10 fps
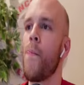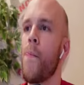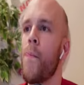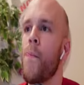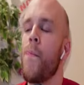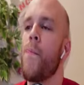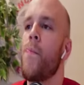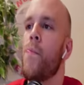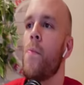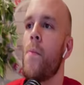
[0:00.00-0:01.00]

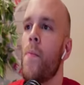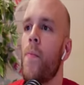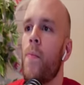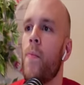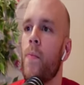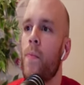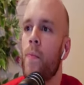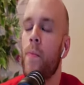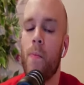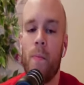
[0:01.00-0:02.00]

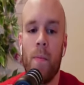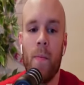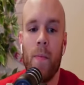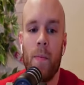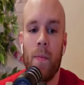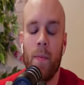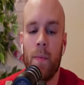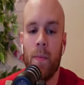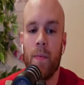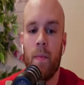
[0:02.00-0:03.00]

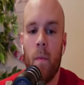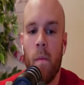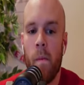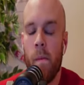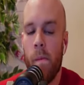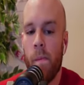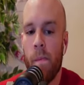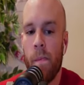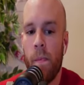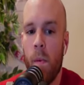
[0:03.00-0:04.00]

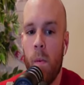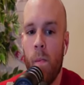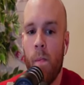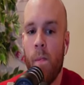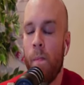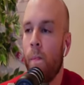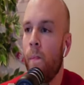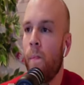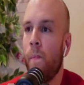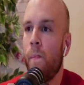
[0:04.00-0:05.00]

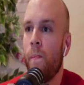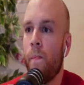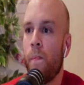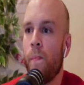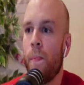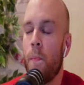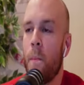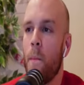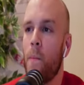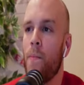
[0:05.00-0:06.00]

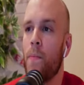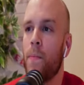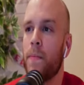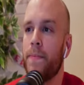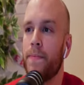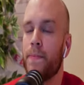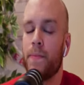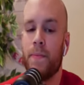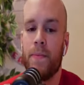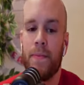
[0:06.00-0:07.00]

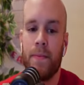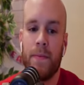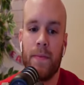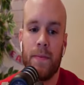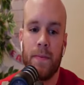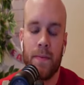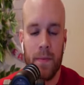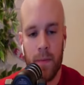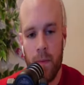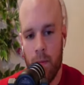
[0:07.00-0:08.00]
The person shown says nothing.